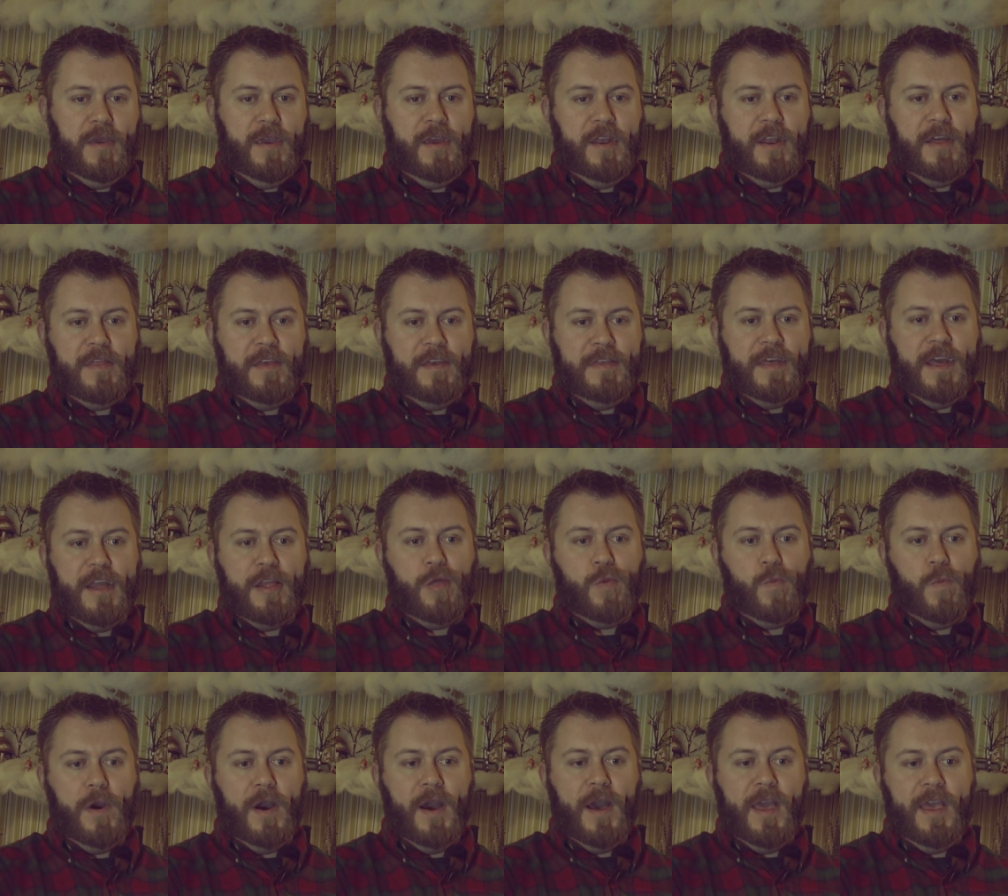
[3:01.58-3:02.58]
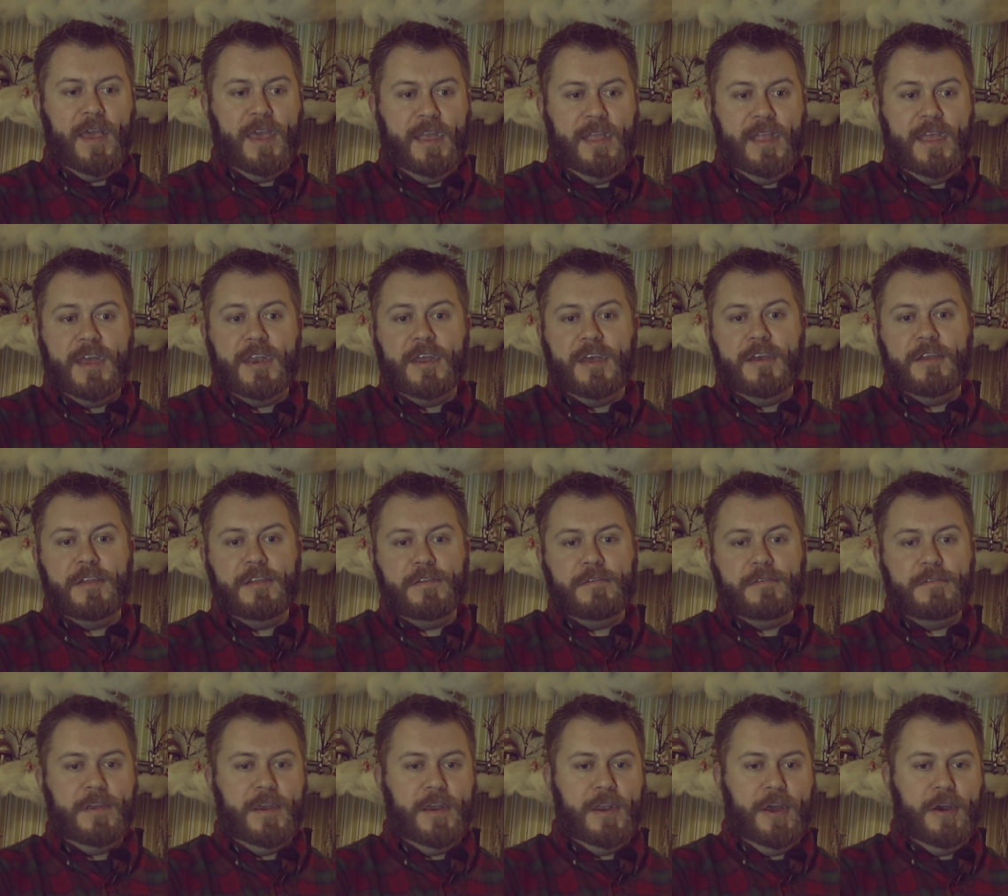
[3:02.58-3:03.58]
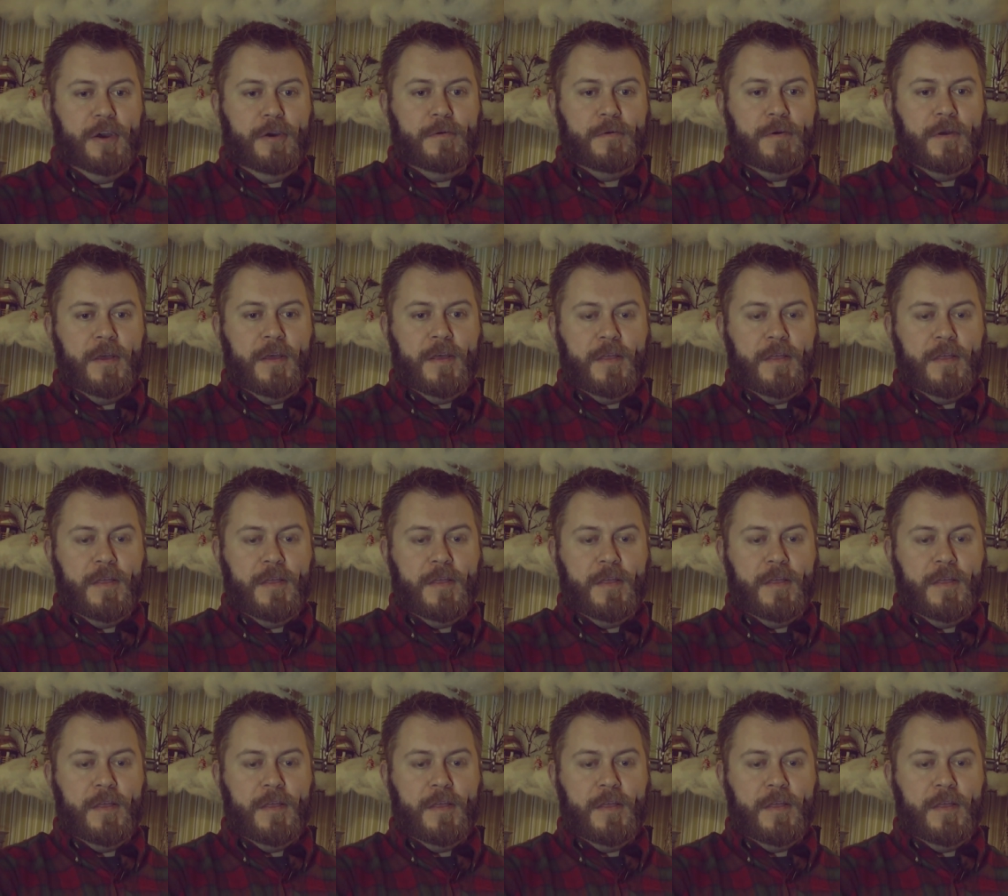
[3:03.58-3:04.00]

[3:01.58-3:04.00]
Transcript: me, and I think that's why he did it. You know,